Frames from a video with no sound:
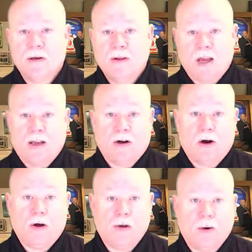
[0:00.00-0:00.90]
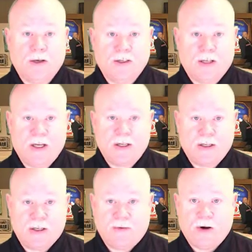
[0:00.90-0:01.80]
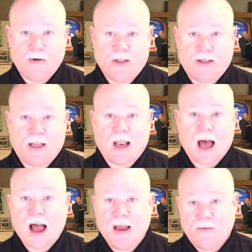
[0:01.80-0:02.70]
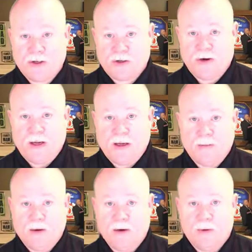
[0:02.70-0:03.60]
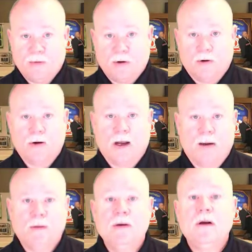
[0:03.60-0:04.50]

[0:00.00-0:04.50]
Thank you to all the organizations that have hosted the live stream program,